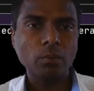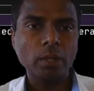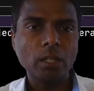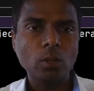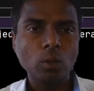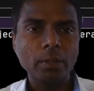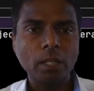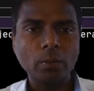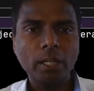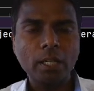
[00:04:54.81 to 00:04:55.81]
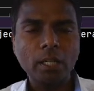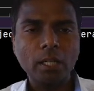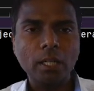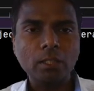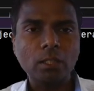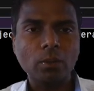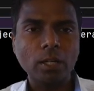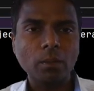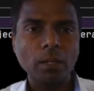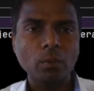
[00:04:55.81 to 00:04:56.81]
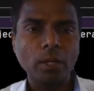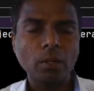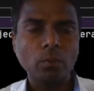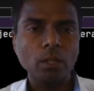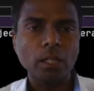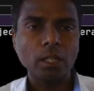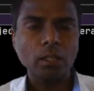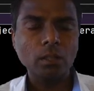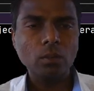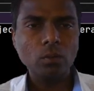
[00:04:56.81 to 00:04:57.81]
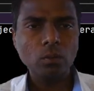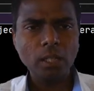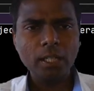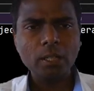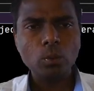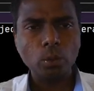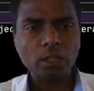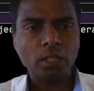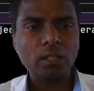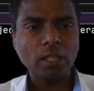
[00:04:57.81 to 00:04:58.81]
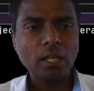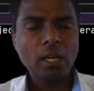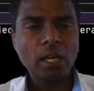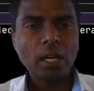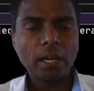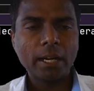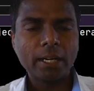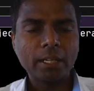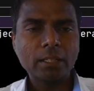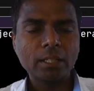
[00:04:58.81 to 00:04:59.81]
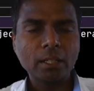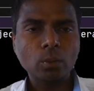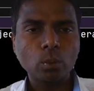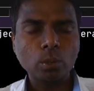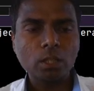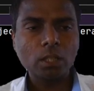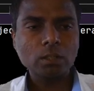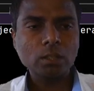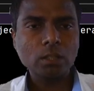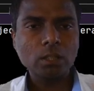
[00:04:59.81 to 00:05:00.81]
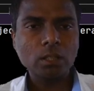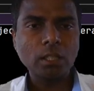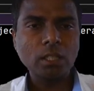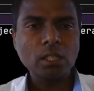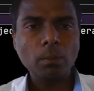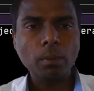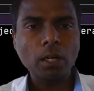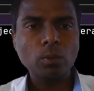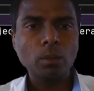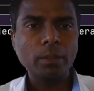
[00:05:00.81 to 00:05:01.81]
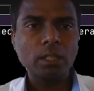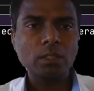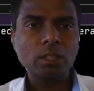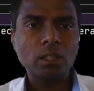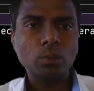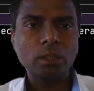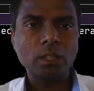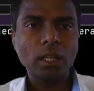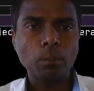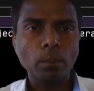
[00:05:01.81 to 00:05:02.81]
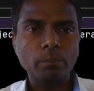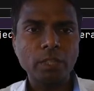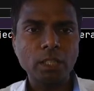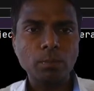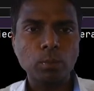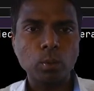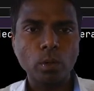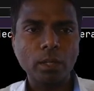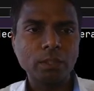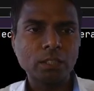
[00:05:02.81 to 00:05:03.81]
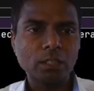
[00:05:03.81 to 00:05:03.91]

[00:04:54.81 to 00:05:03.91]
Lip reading: When you will be dividing x divided by y, will get quotient, and that quotient's integer part will be considered with the help of this floor division.